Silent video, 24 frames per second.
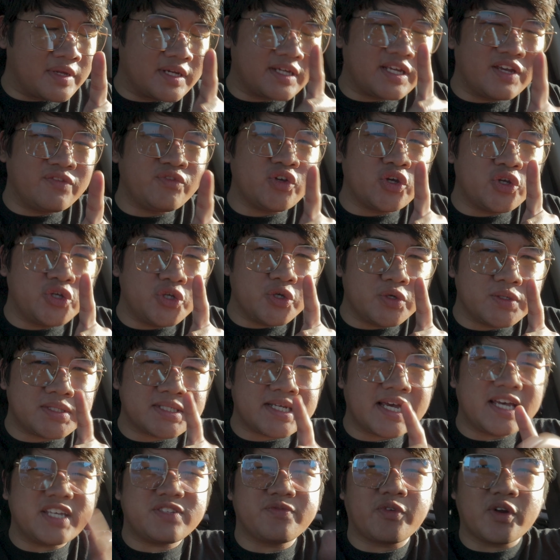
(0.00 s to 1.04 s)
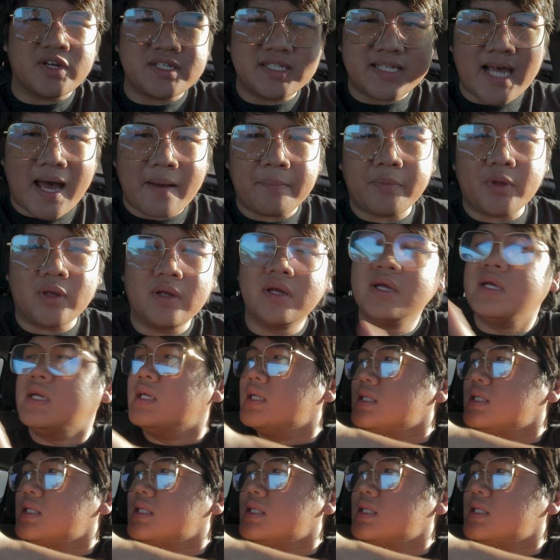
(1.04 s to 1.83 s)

gonna give you a use case. For example,